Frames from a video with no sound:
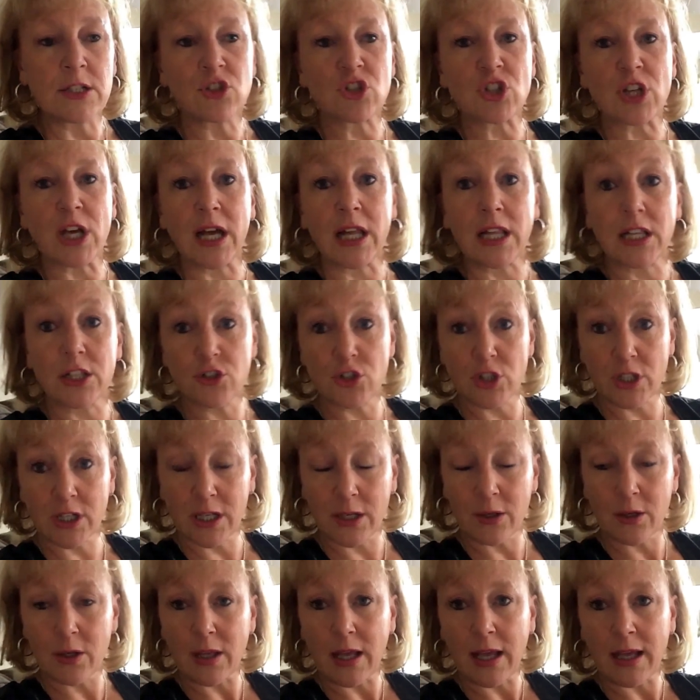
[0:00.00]
challenging
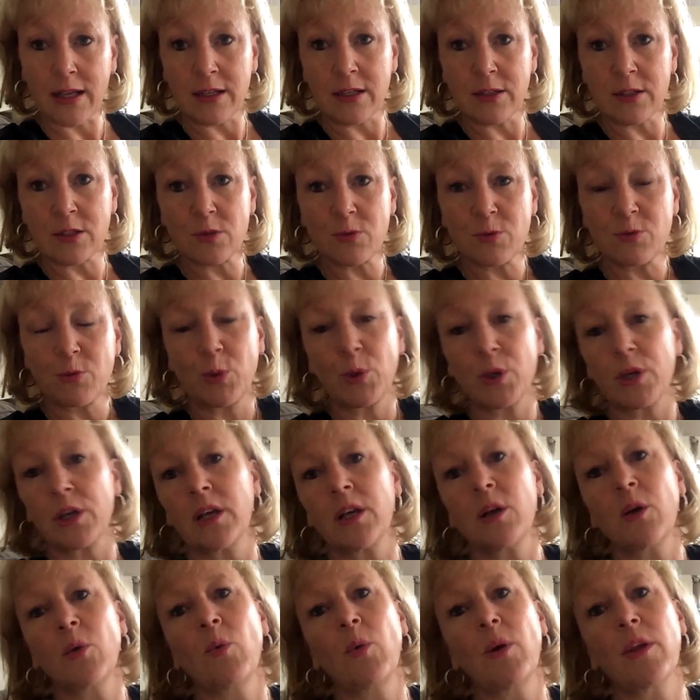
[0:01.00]
it. And it's
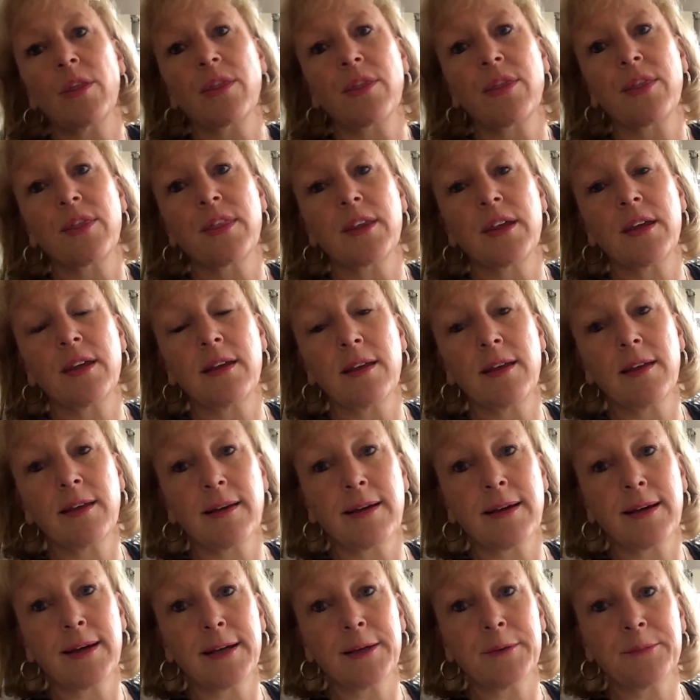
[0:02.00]
working with
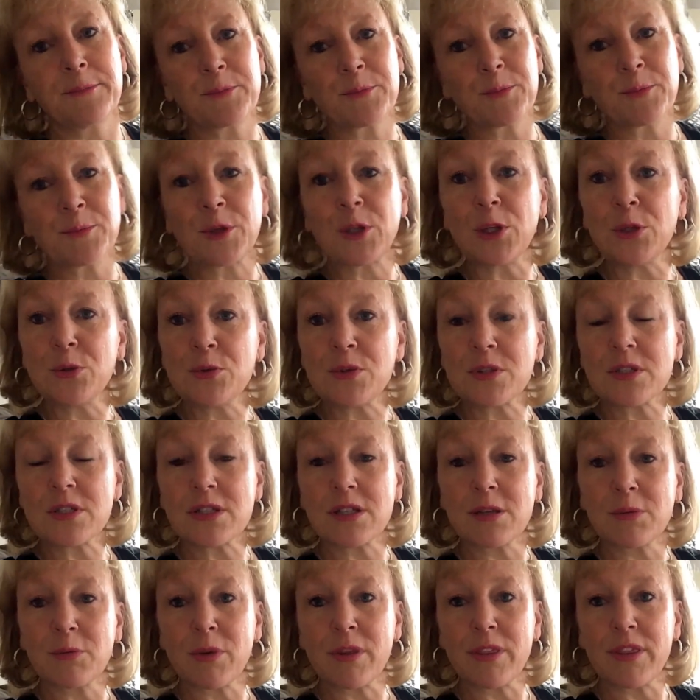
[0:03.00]
the um,
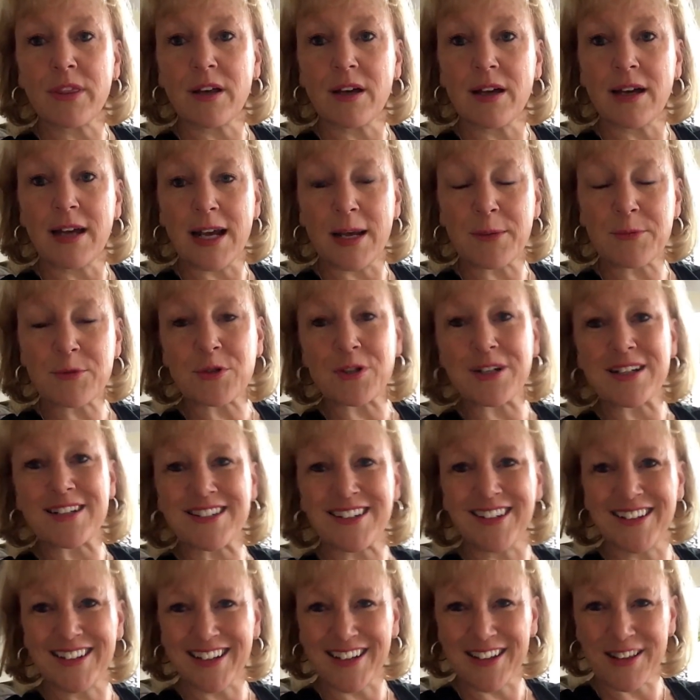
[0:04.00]
glutes and with the
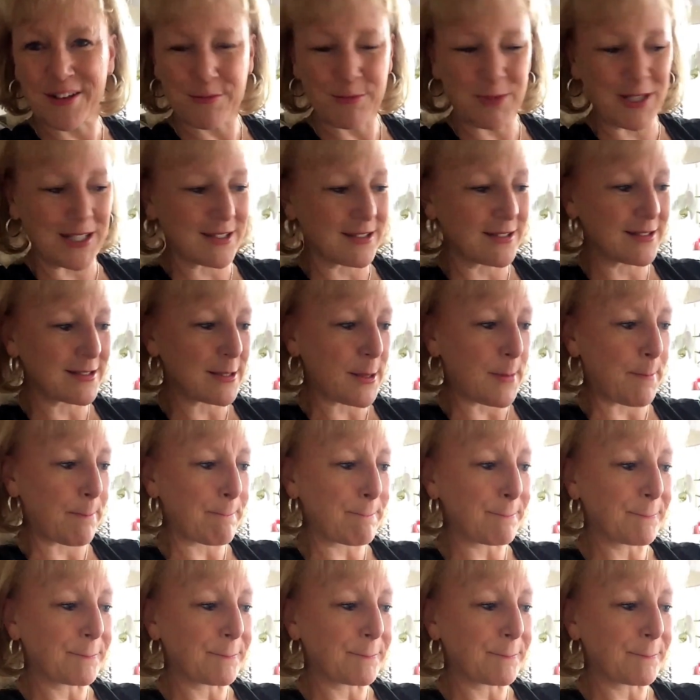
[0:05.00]
hamstrings and all the other muscles.